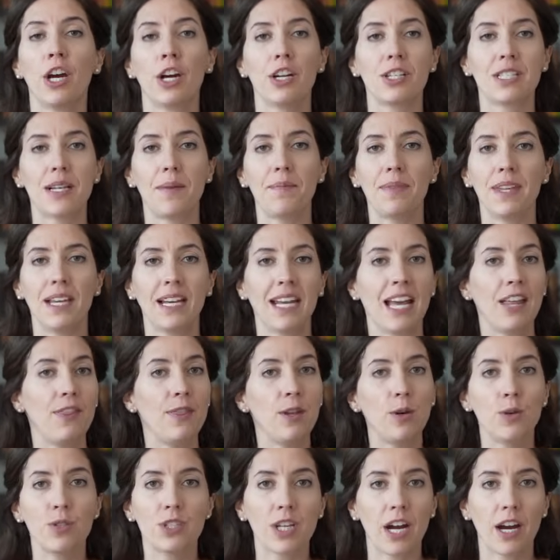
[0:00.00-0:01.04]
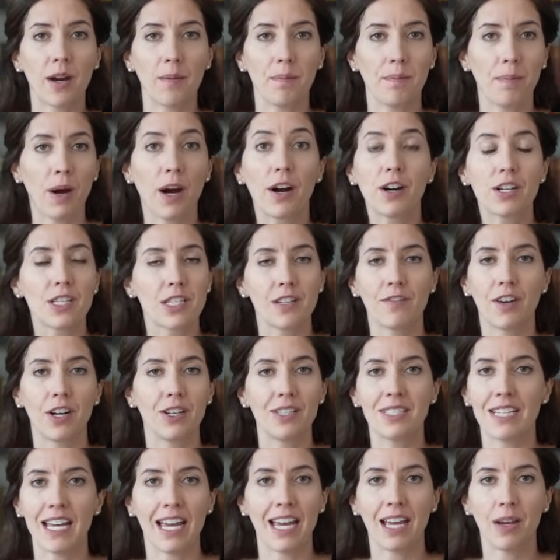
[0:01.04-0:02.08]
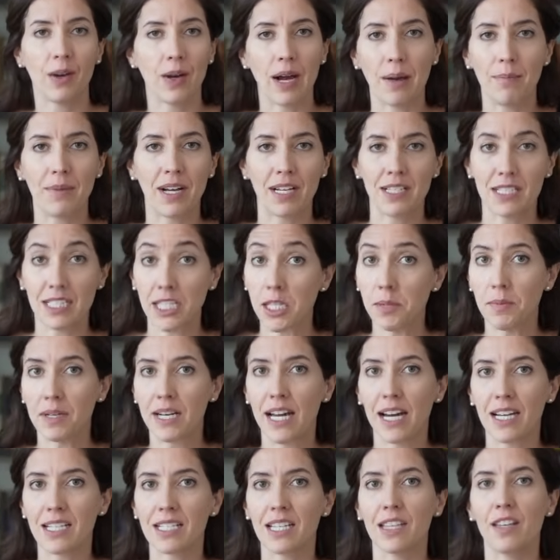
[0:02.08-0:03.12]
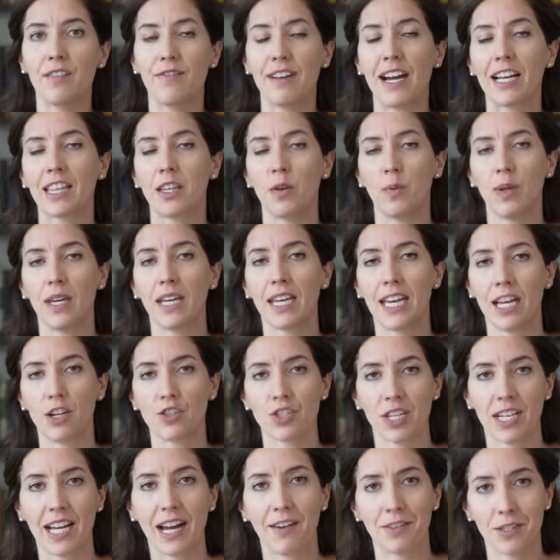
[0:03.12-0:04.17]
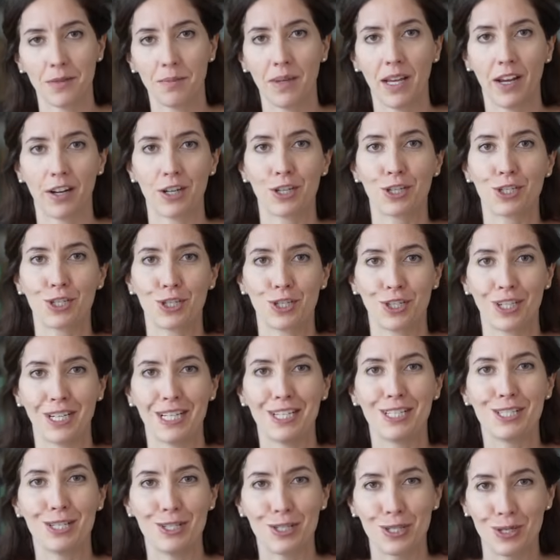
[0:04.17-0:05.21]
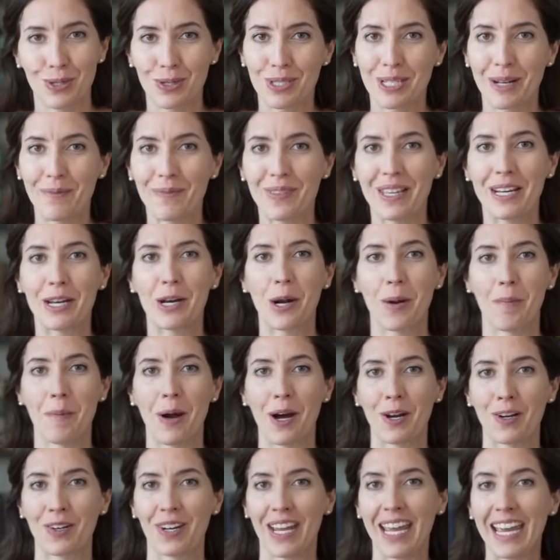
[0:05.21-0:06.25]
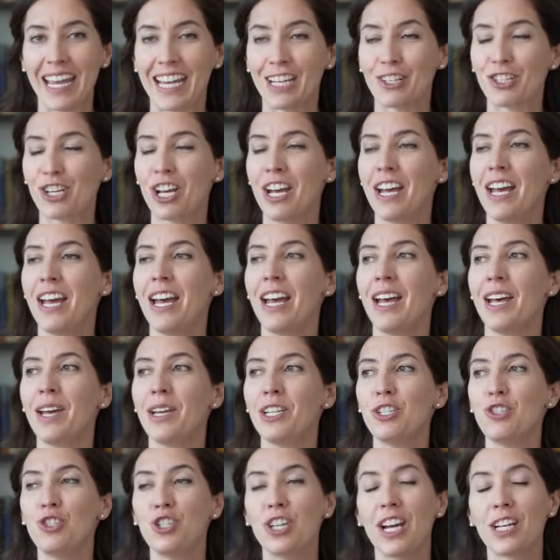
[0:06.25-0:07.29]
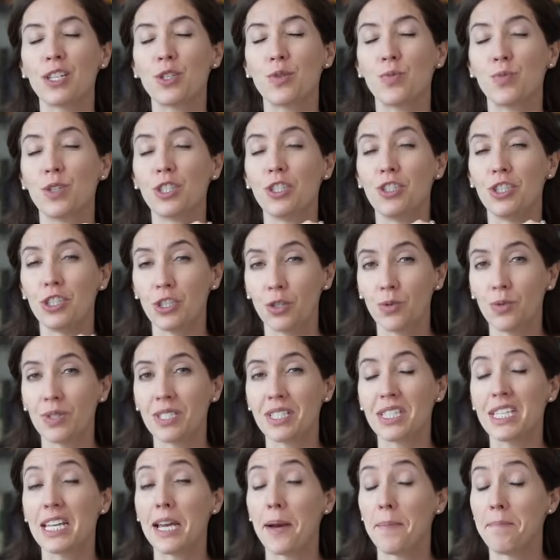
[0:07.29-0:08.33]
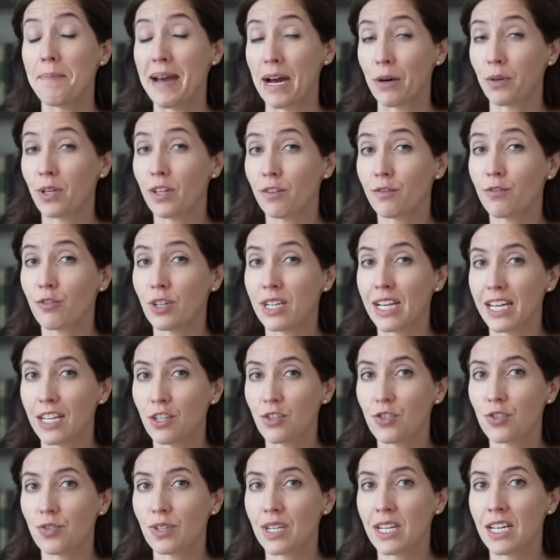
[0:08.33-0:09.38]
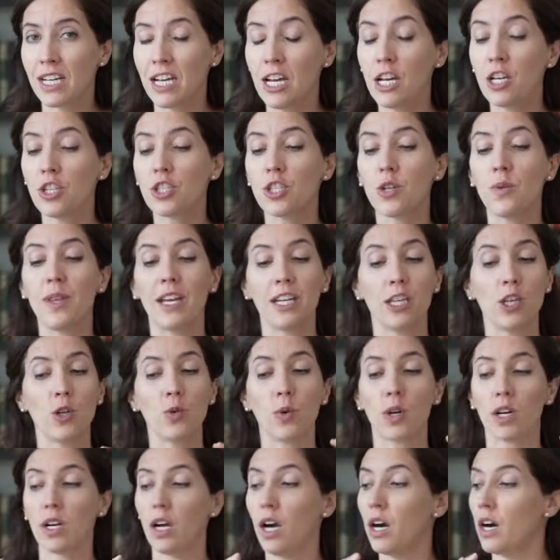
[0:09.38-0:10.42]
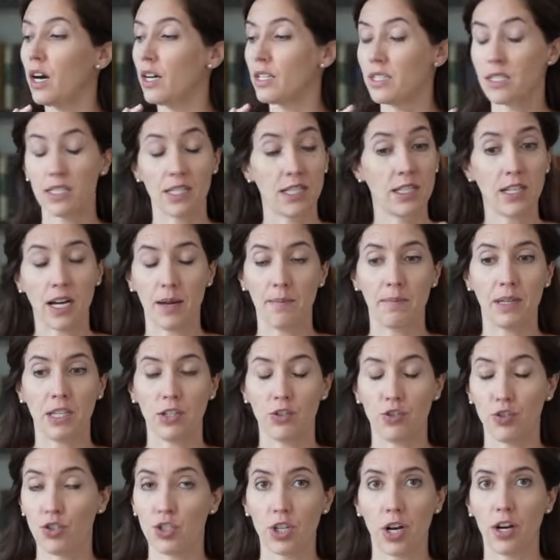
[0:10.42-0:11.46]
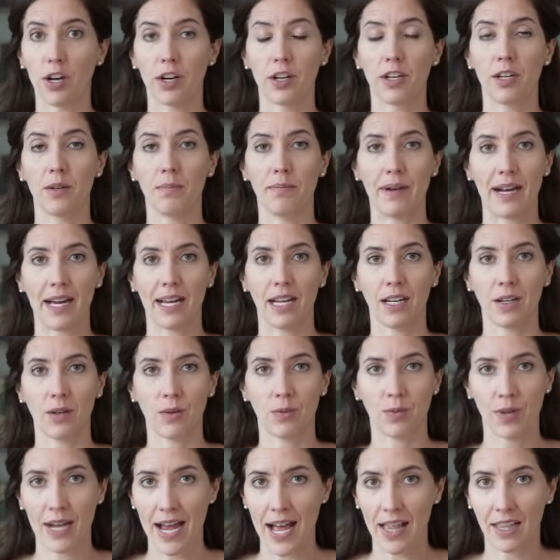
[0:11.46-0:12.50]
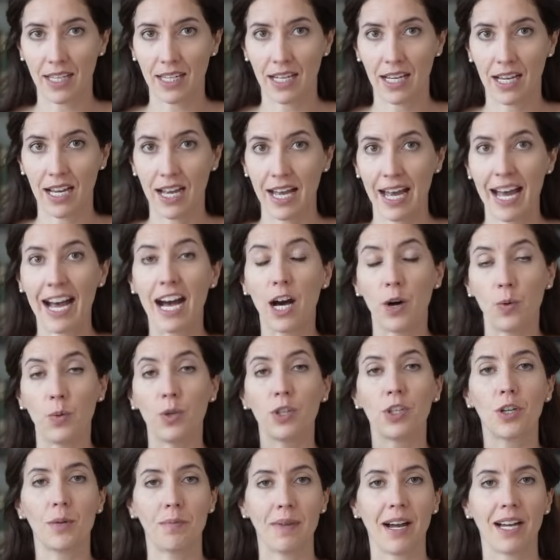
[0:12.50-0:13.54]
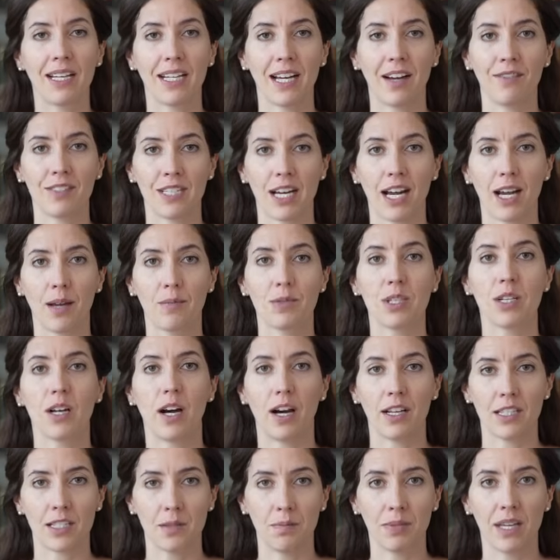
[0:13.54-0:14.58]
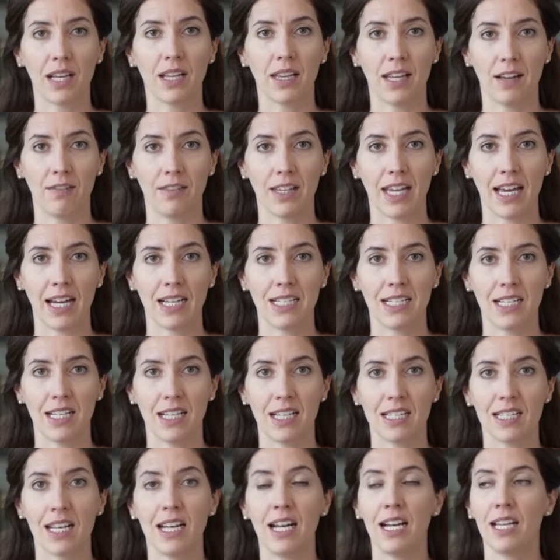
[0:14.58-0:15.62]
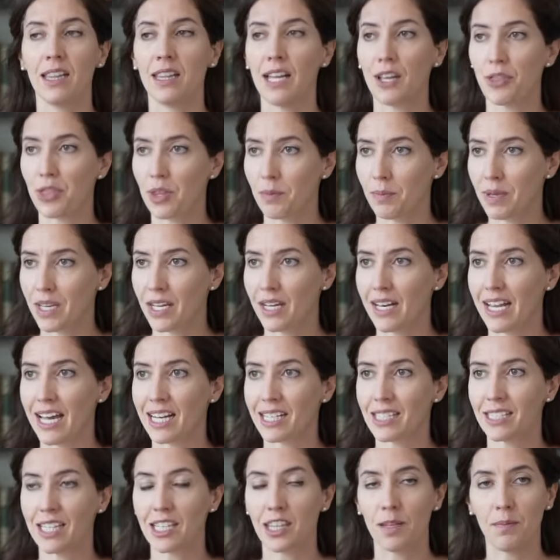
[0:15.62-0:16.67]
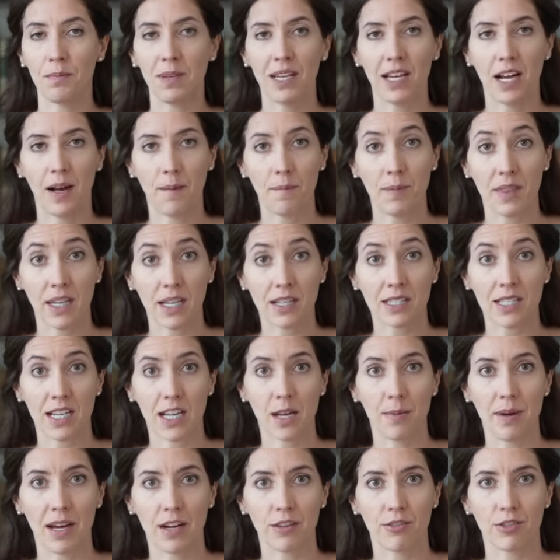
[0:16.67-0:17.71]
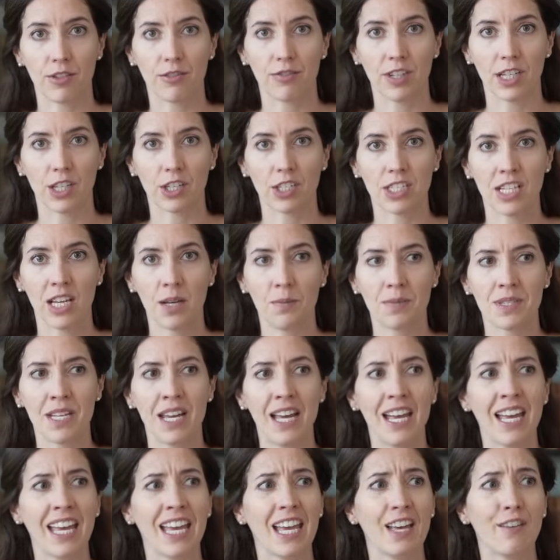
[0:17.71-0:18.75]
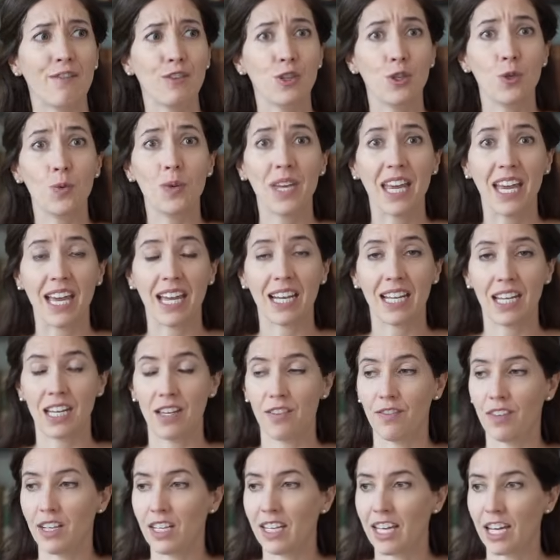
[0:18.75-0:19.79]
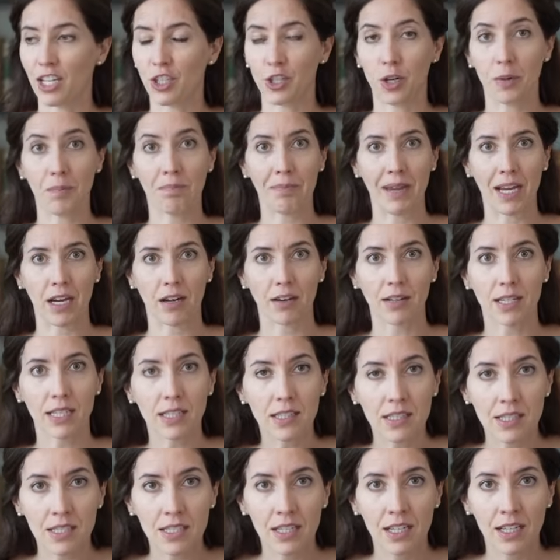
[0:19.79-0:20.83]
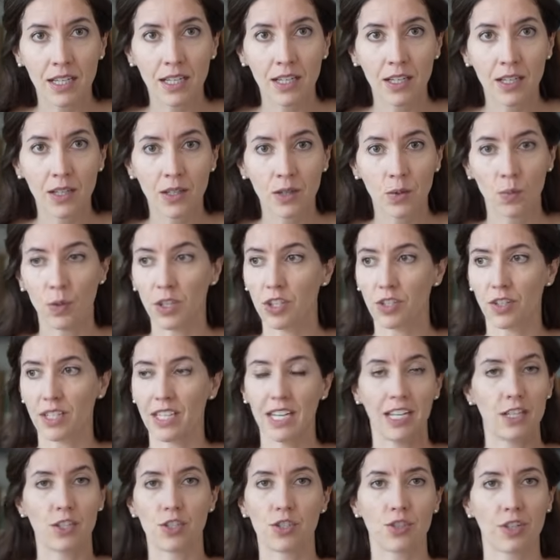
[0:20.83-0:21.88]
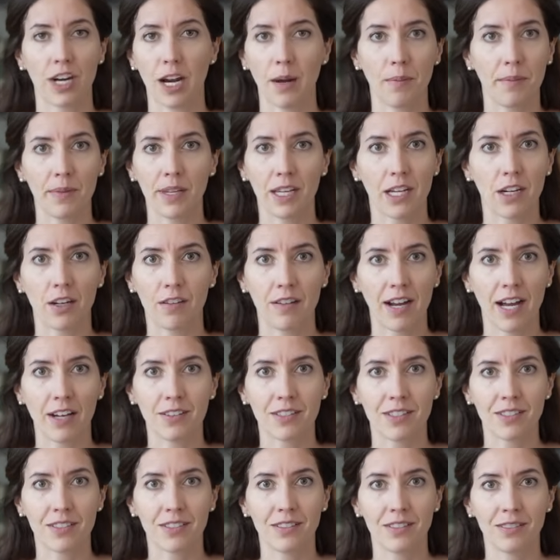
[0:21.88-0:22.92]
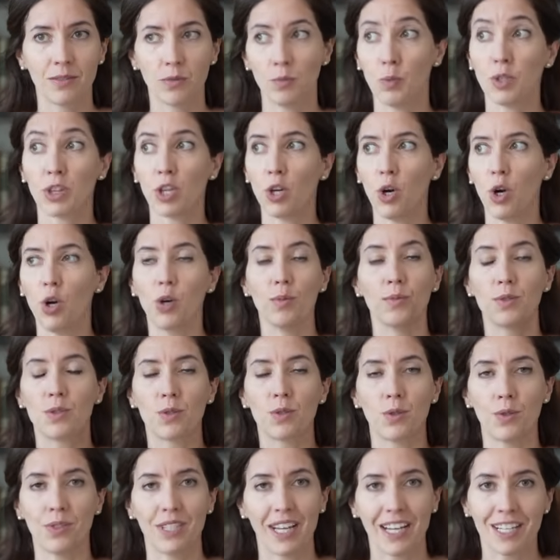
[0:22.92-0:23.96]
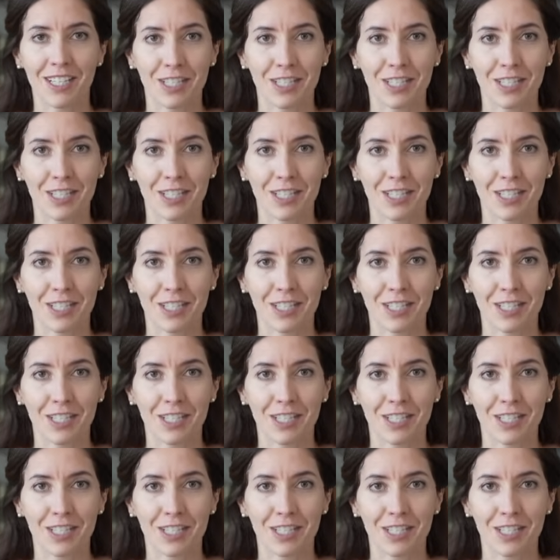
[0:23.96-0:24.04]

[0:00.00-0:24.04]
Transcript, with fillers: or something, and those are parts of our day. I'm not demonizing the fact that we occasionally have to be on a screen to do something in our modern age. Just reduce the amount of re-entry so that you are constantly not being jarred by reality. How will your mind have time to contemplate lovely ideas, let them connect, let them become things that come out of your fingertips if you can't even get your bearings with your kids scrambling around, with the homeschool day